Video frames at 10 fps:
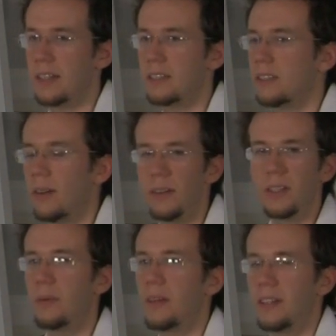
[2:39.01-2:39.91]
it's the
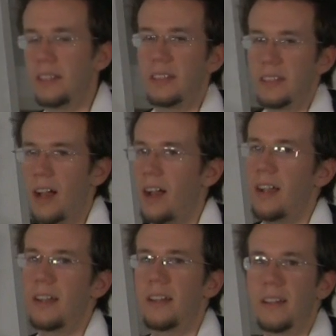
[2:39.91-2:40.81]
only one in the
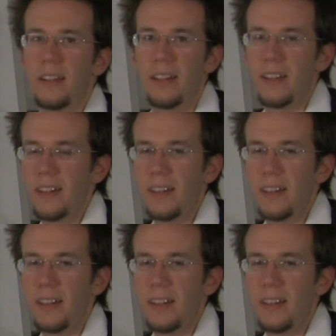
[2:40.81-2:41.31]
entire